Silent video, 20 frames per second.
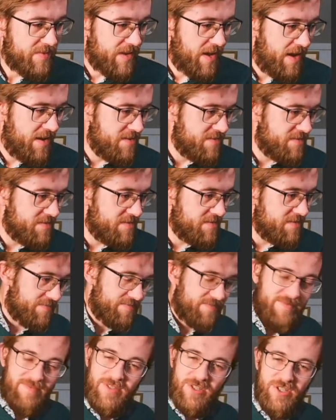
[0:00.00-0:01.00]
I
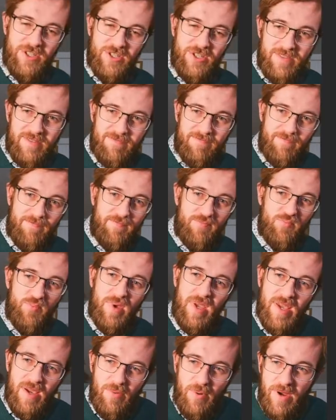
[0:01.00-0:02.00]
just
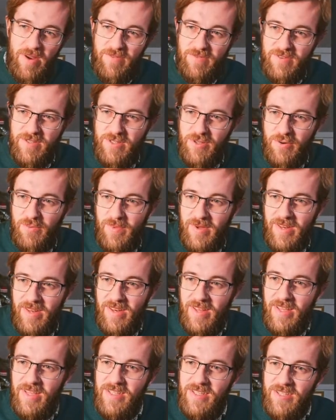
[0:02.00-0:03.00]
being away for so many
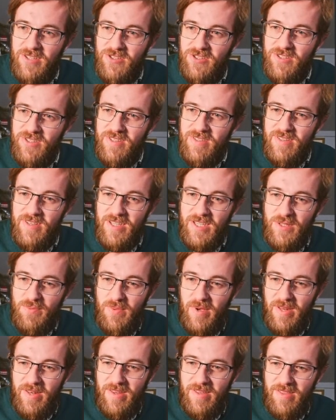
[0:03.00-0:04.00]
days, I just
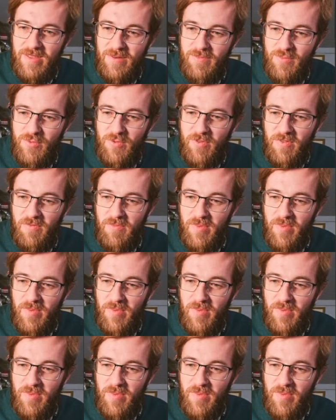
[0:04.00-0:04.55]
expected them to